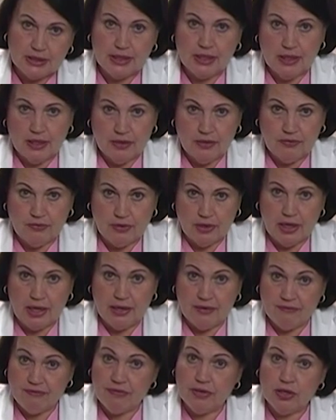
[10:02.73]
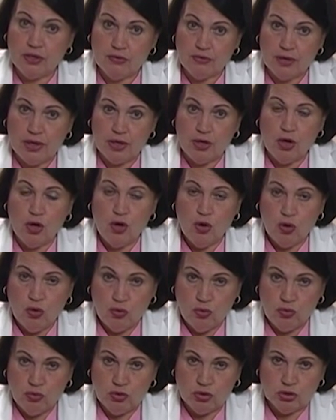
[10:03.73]
together and kind of figure out
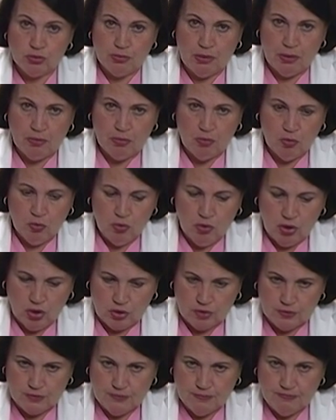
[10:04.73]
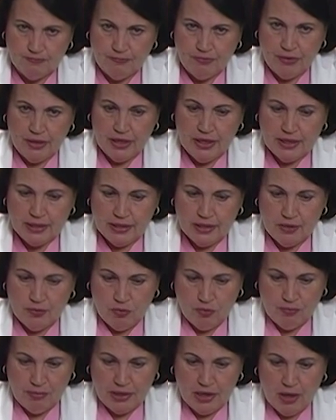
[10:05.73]
who those people were. They
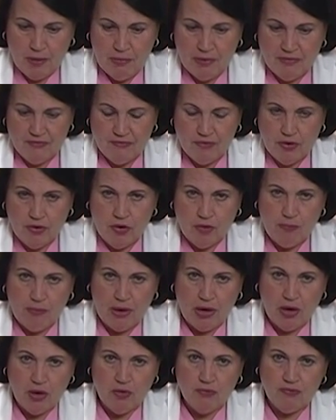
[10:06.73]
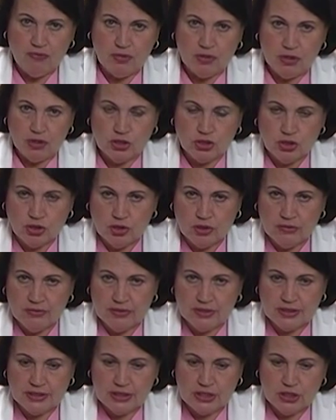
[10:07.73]
were becoming very powerful in the turn of
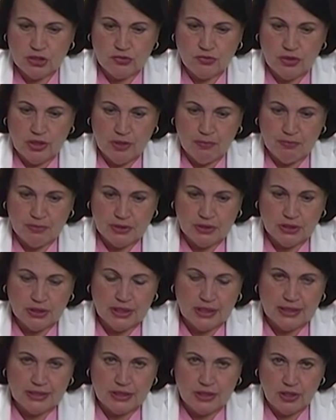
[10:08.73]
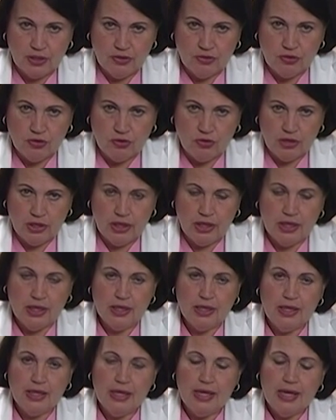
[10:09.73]
the century up until nineteen thirty.
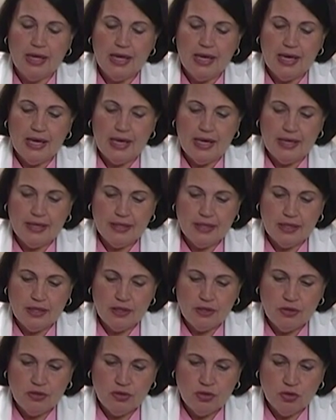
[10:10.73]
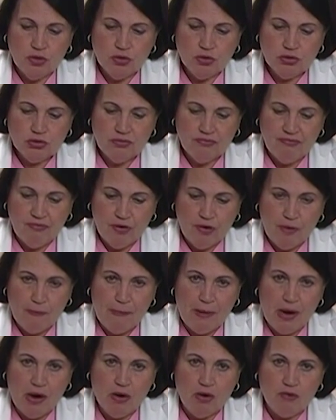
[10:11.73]
And then those very
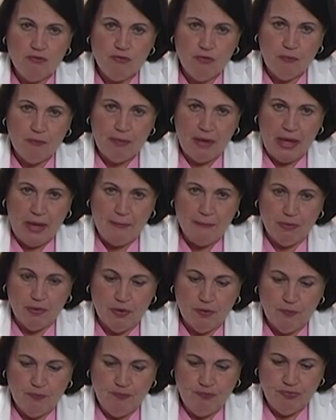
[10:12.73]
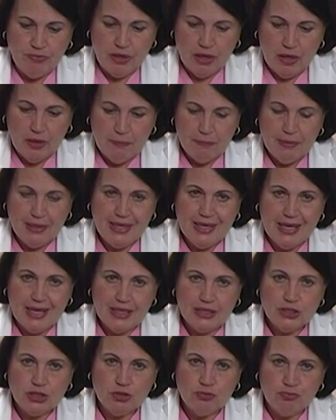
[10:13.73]
powerful people
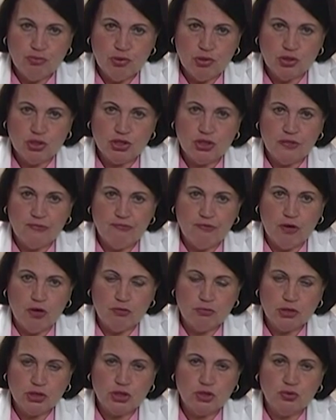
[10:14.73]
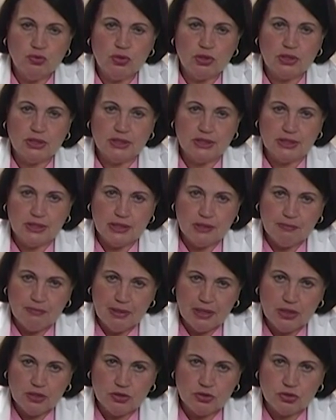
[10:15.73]
began to push pharmaceuticals in the
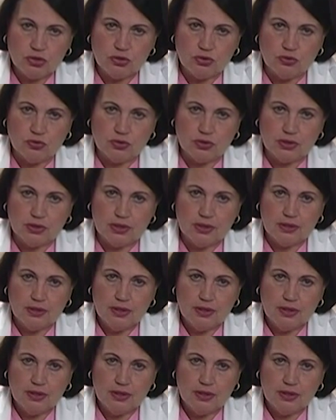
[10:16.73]
medical schools.